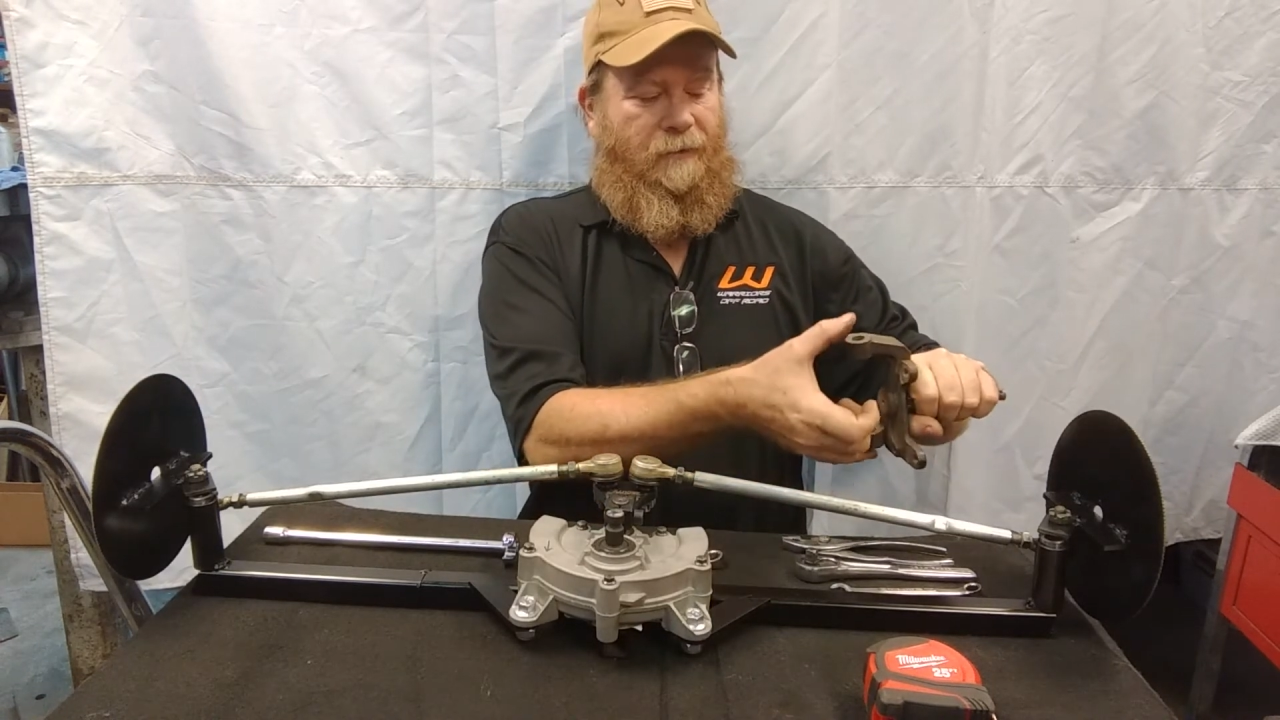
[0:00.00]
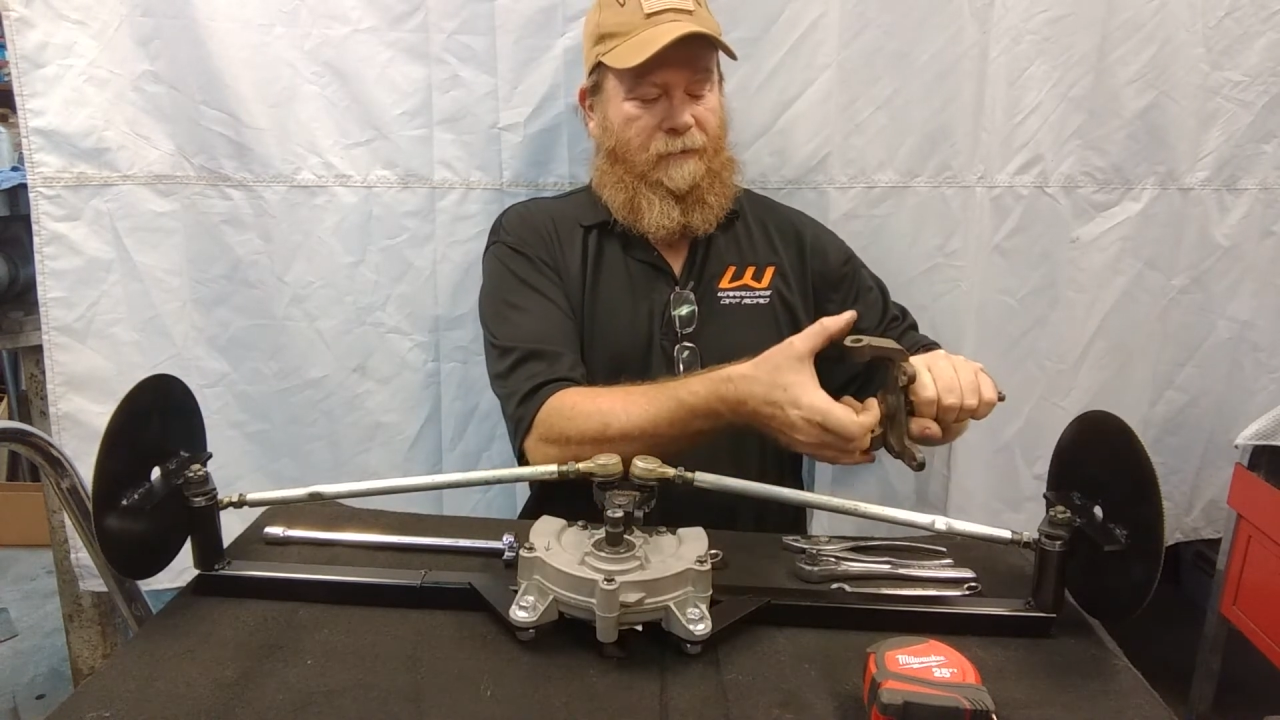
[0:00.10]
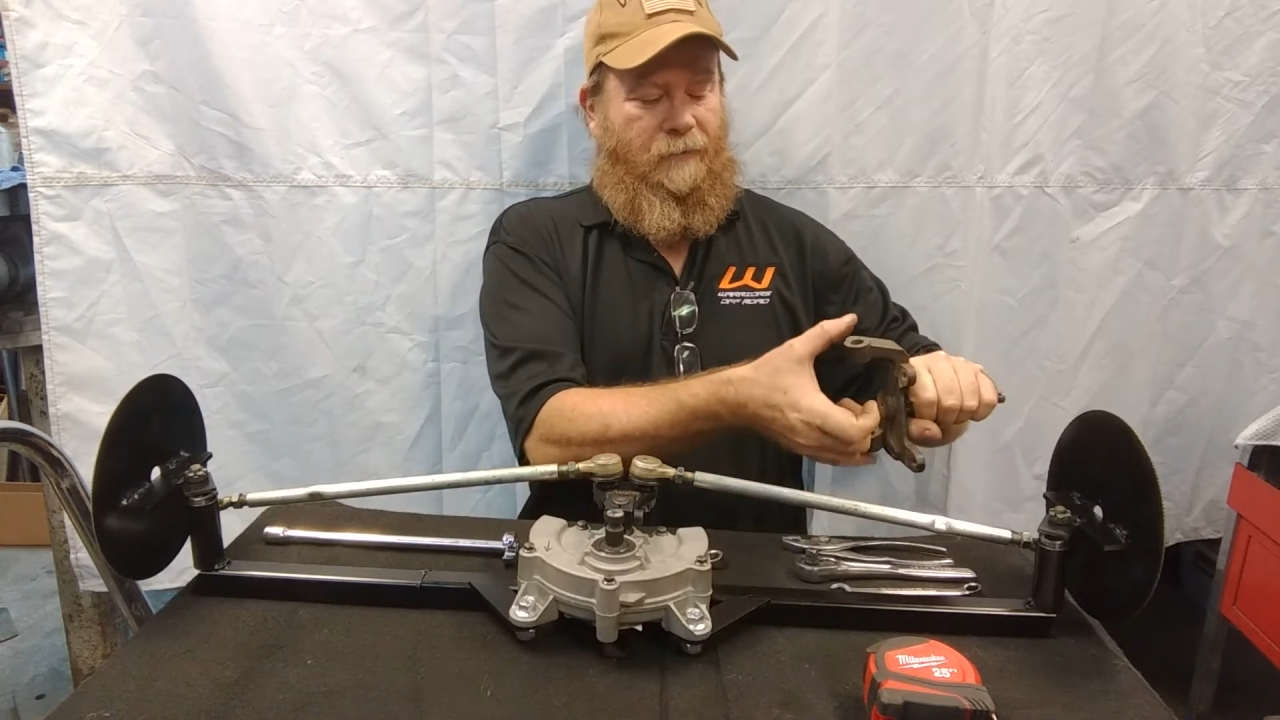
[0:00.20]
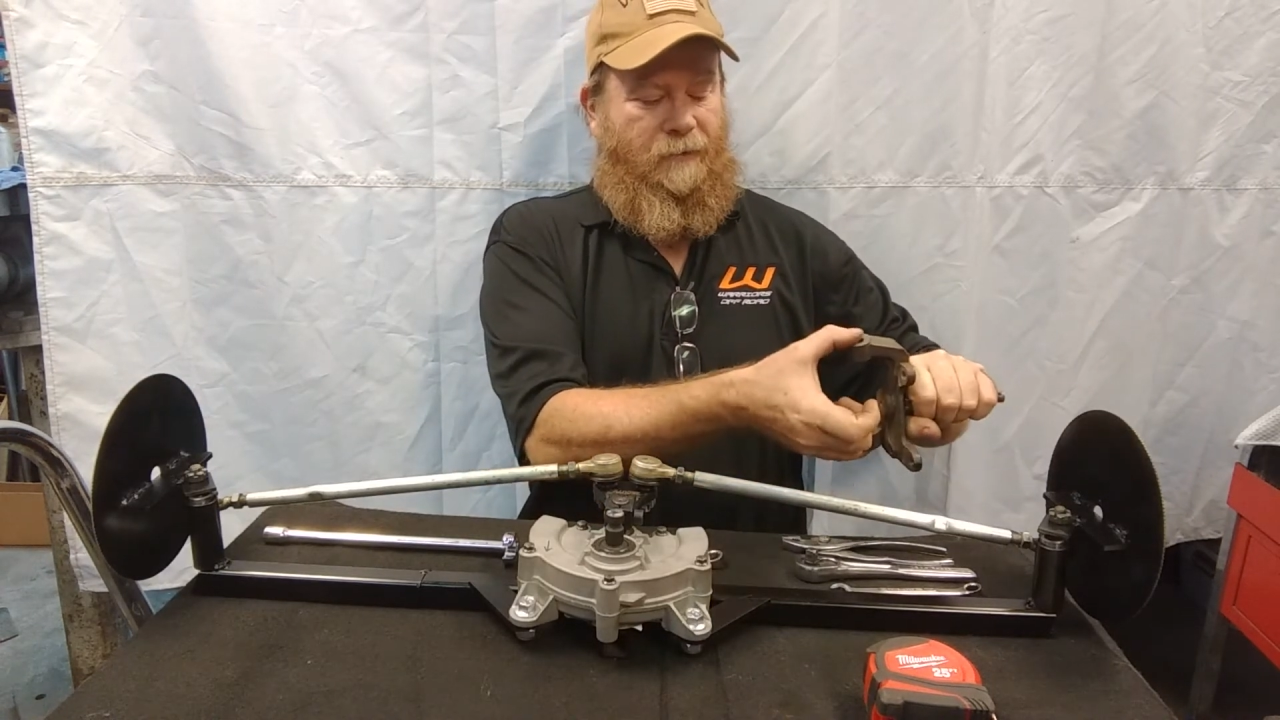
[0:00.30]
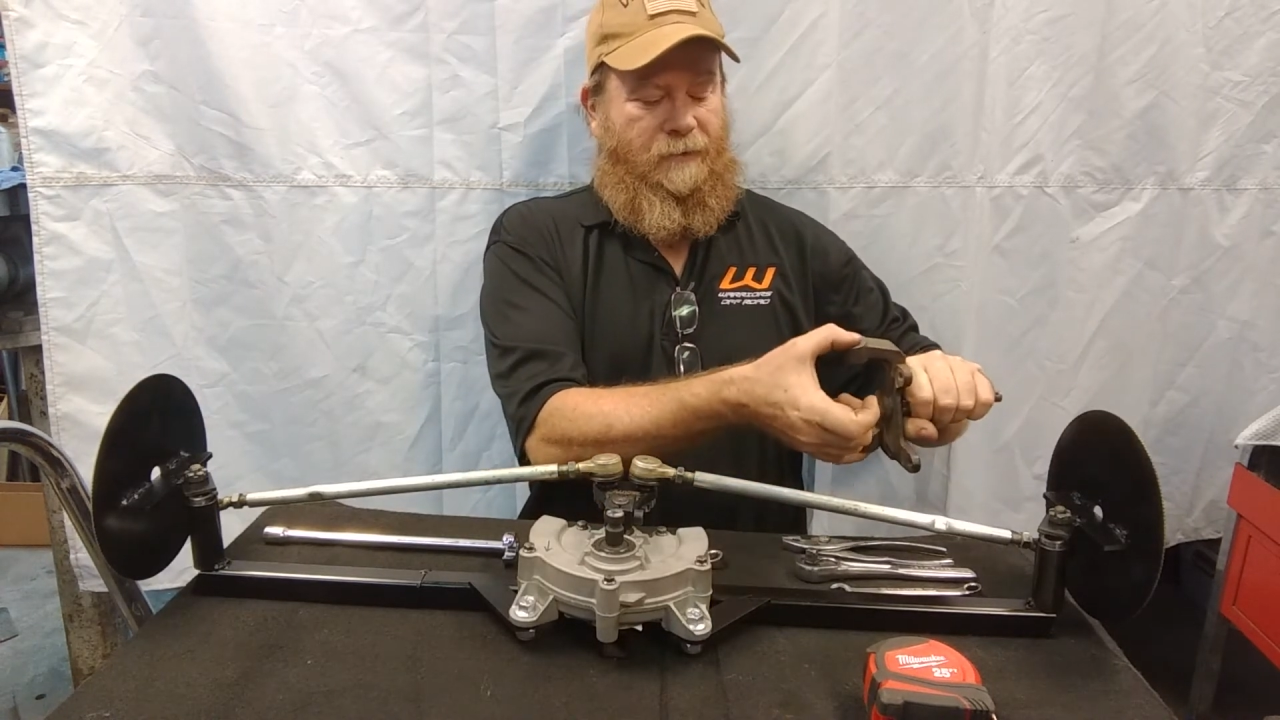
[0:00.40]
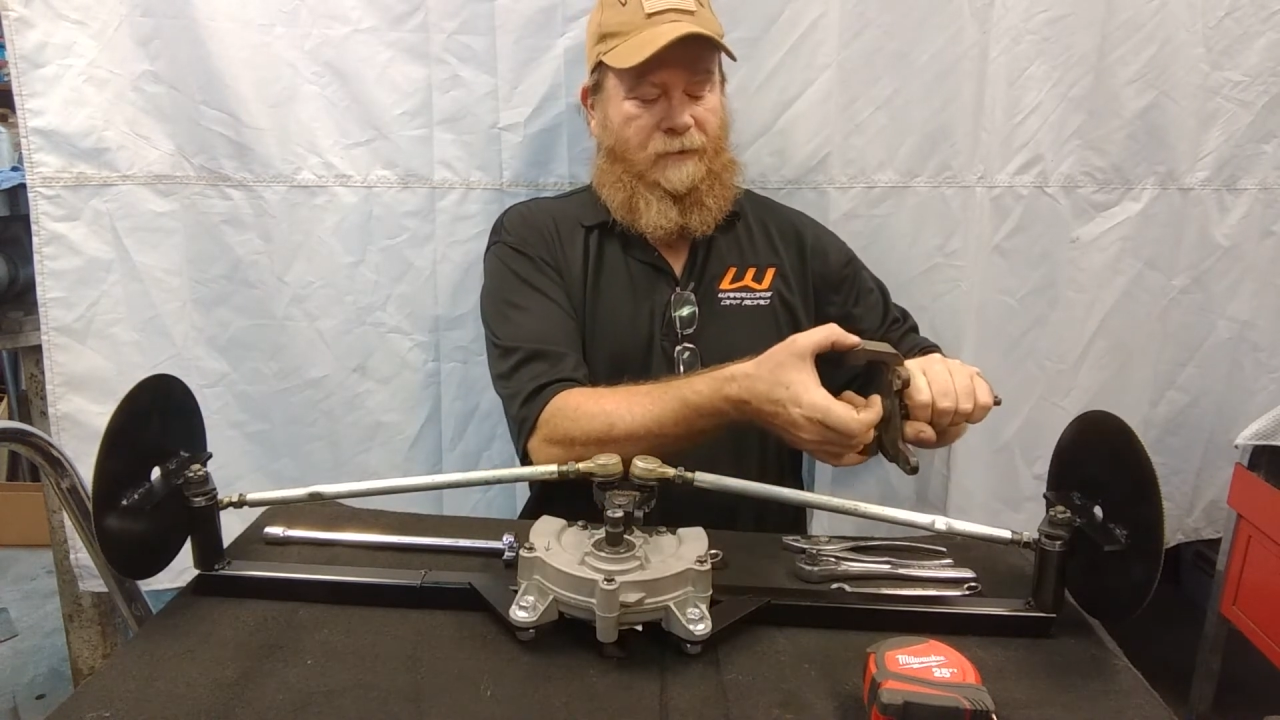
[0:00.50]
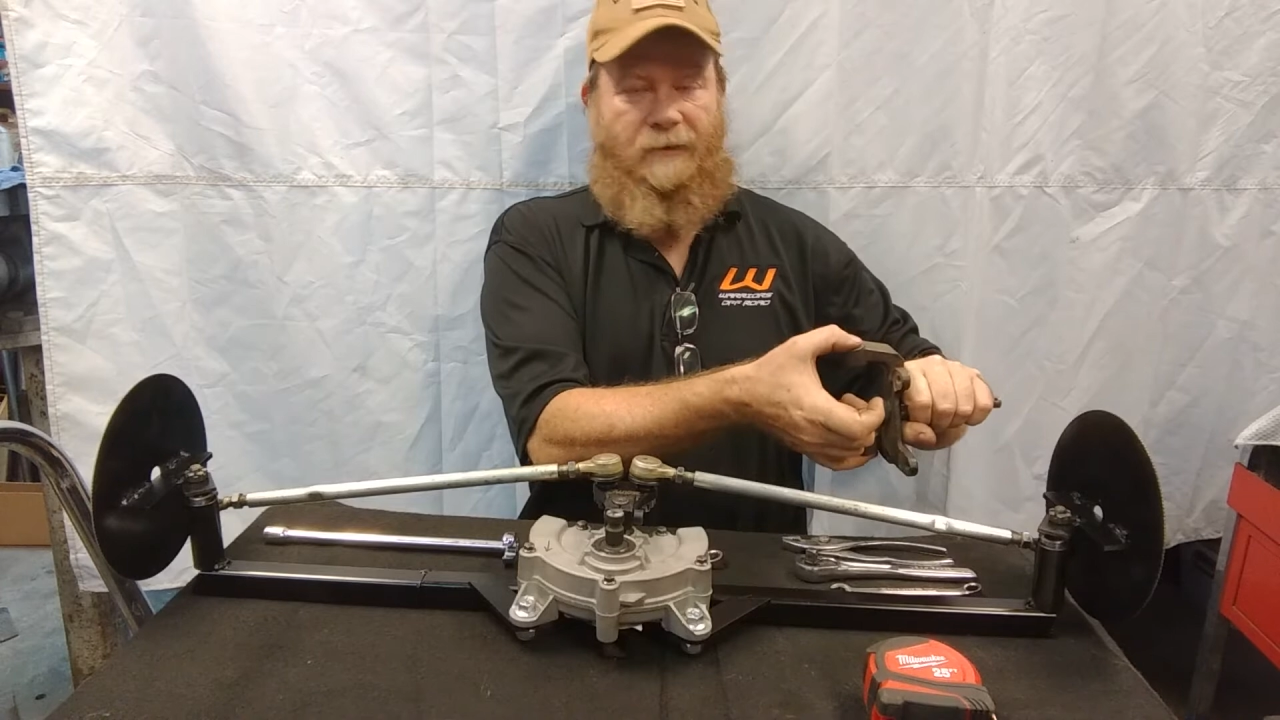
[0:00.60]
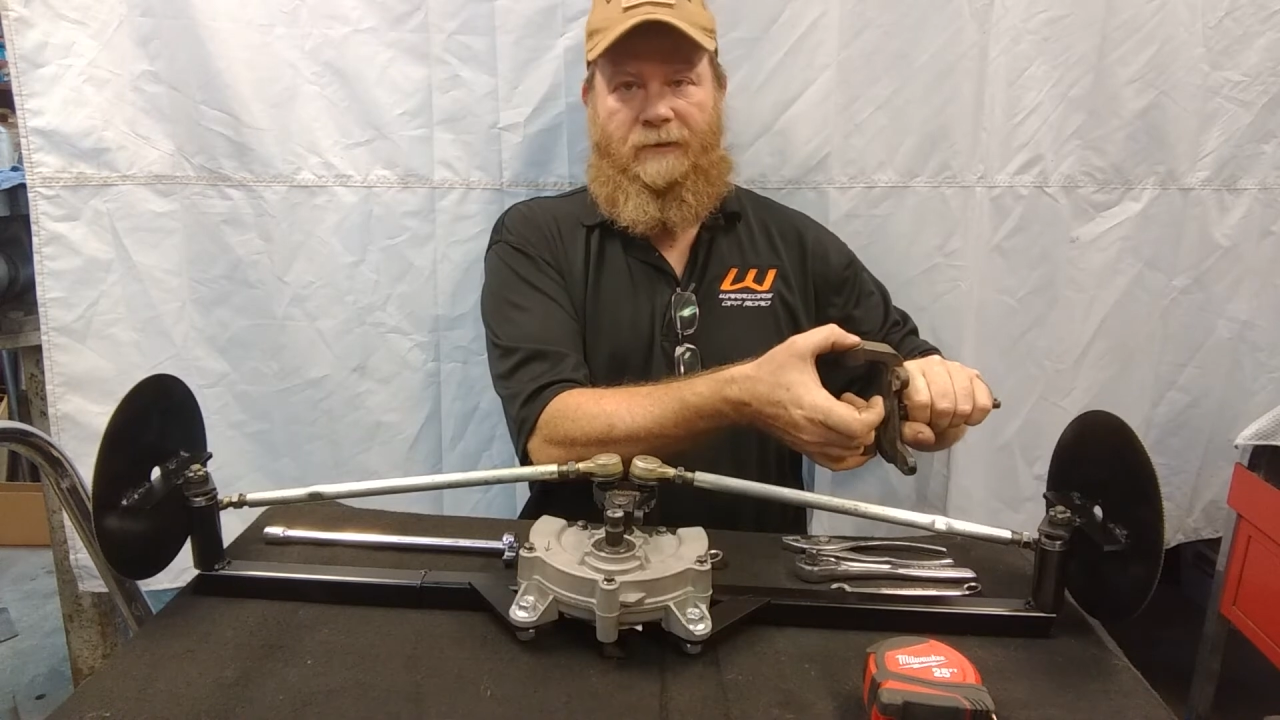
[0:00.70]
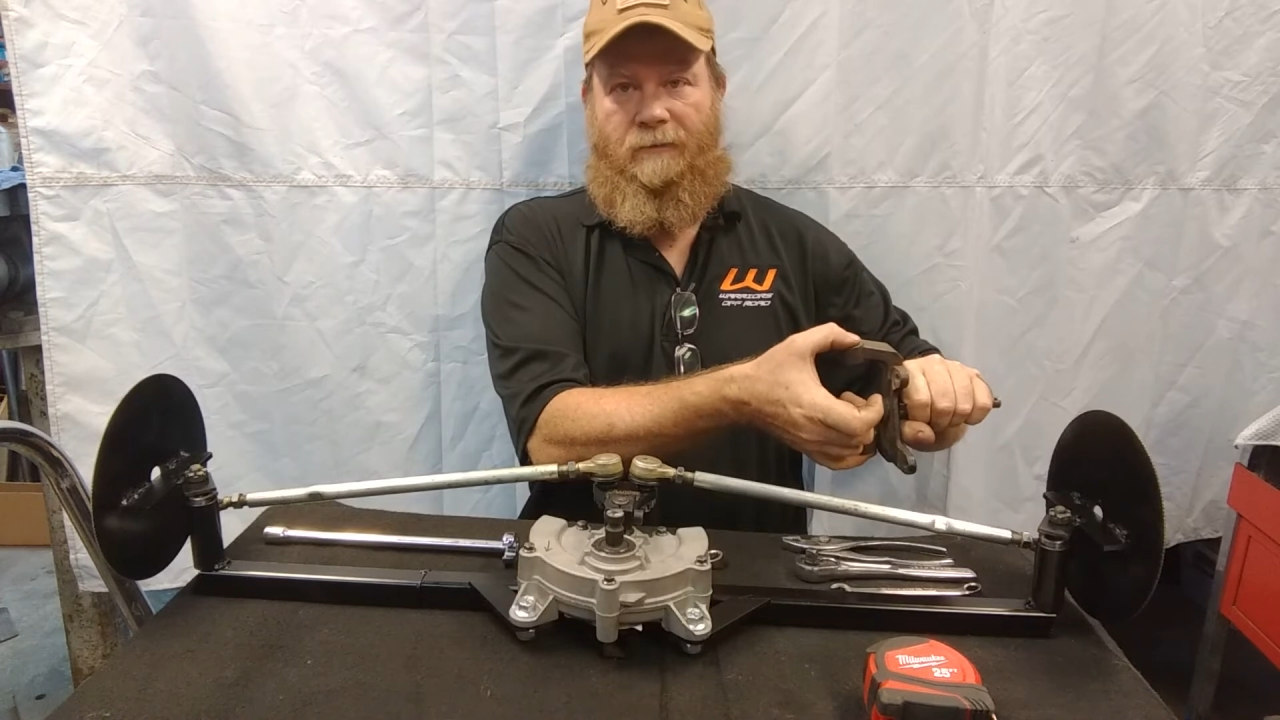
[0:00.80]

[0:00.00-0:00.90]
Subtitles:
and of course this is